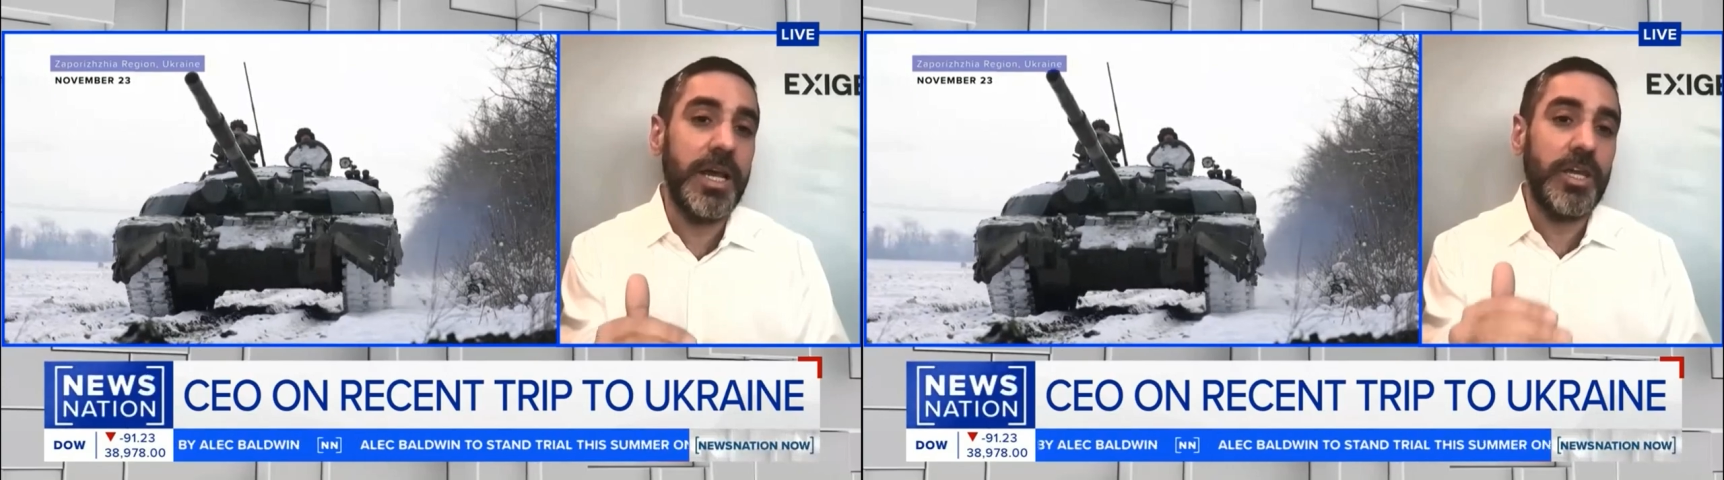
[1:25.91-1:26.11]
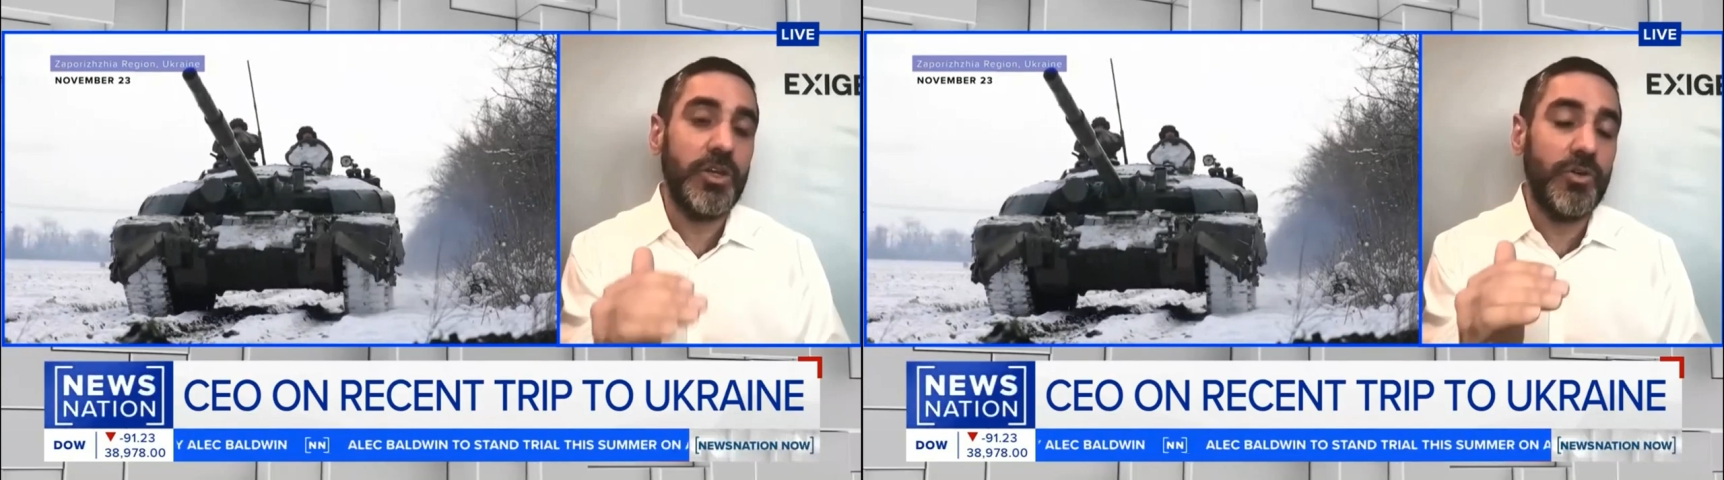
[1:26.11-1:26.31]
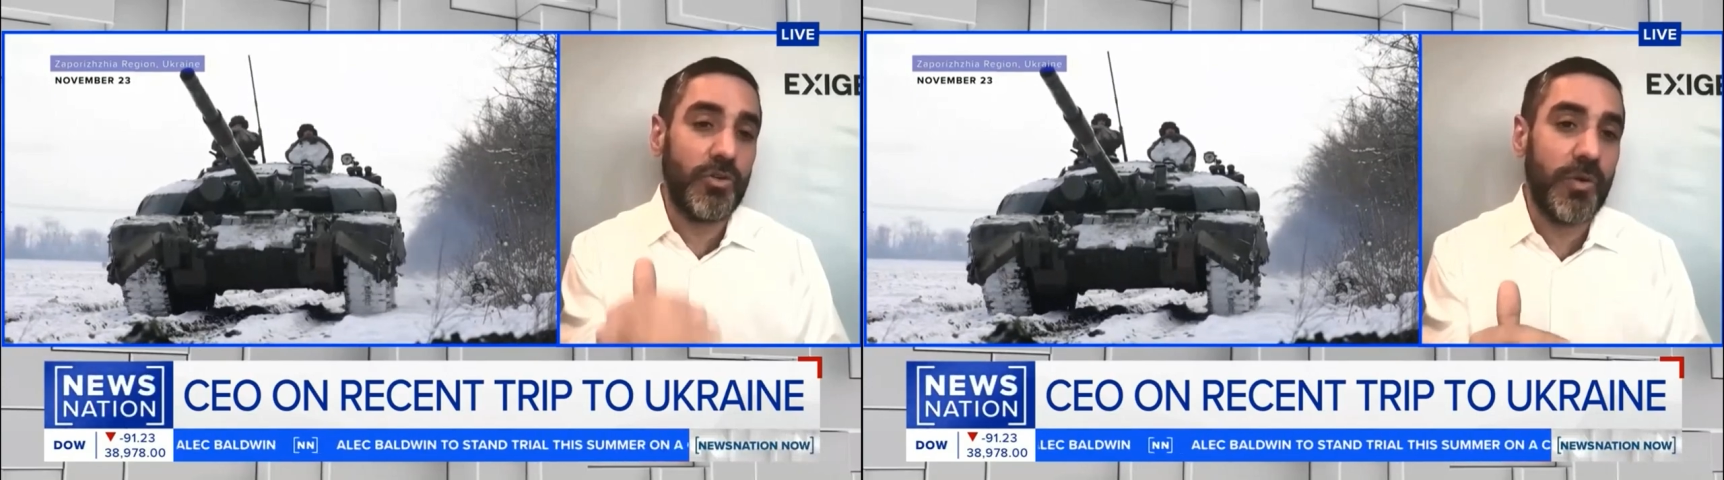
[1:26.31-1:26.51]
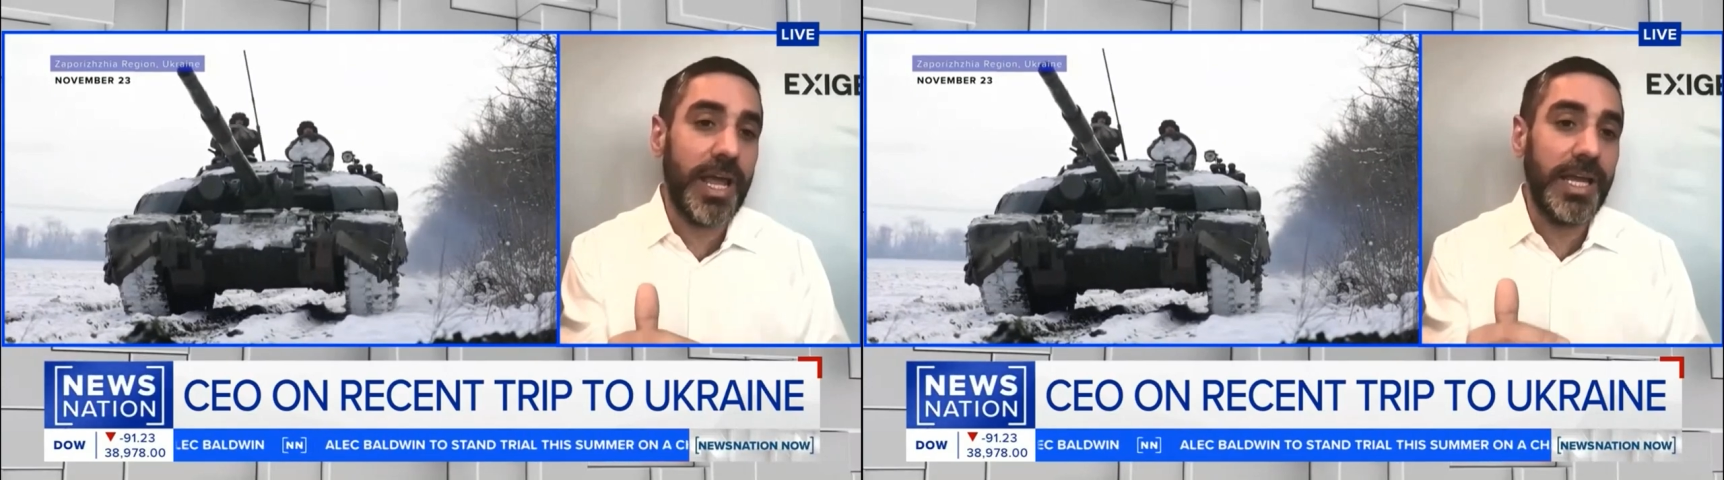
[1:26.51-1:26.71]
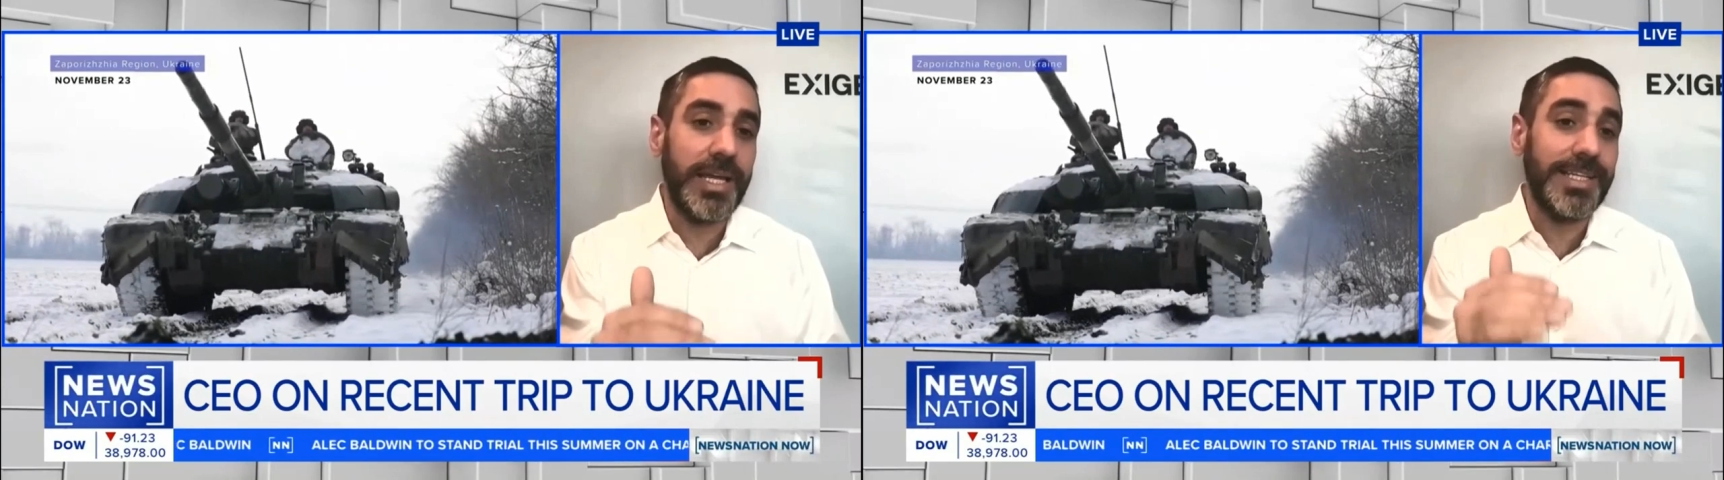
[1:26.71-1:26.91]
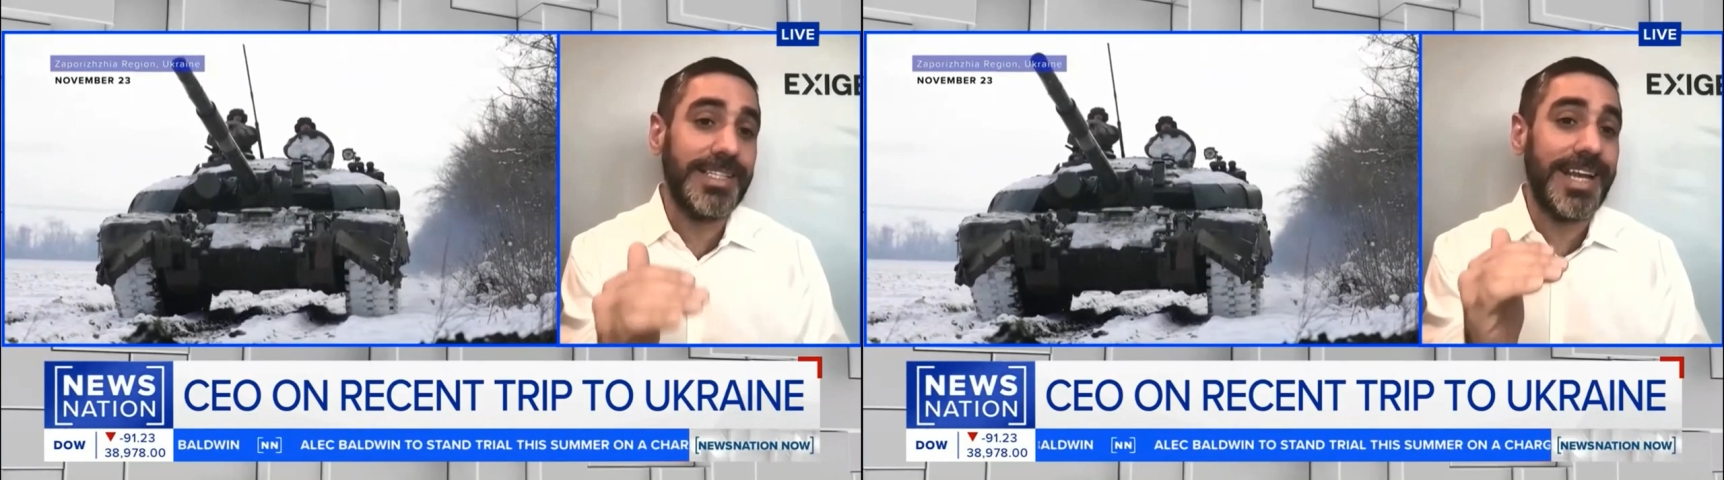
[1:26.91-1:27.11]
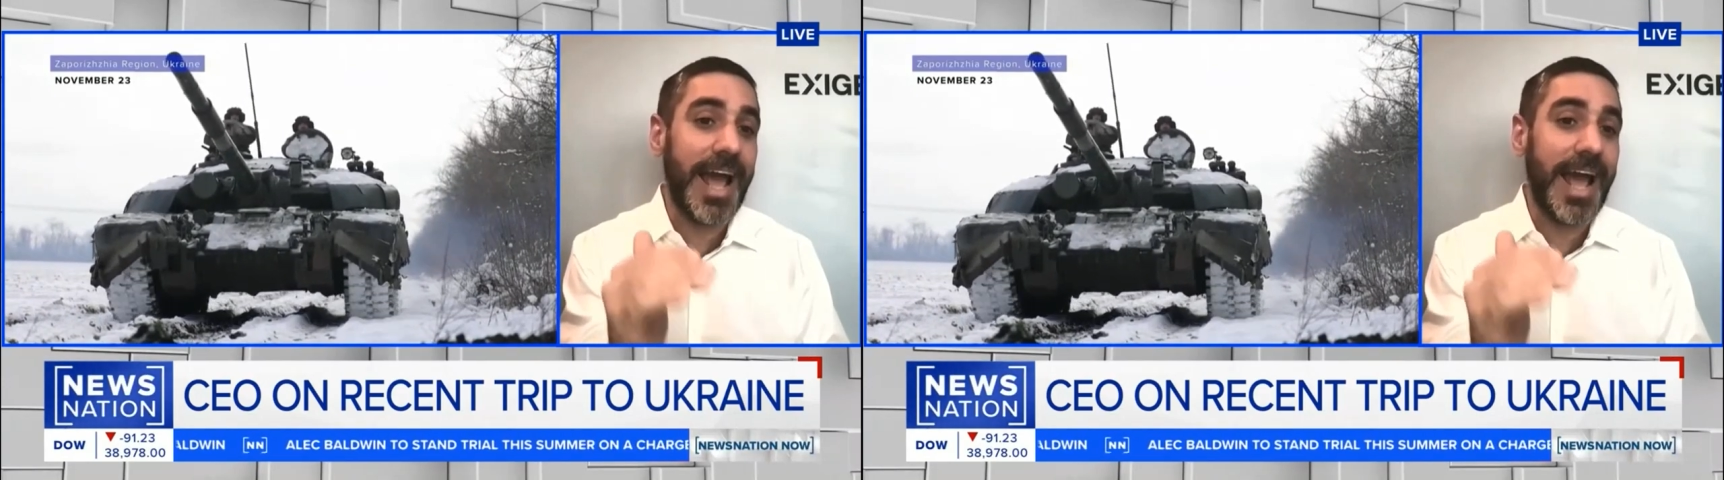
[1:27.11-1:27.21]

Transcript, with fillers: Ukraine is an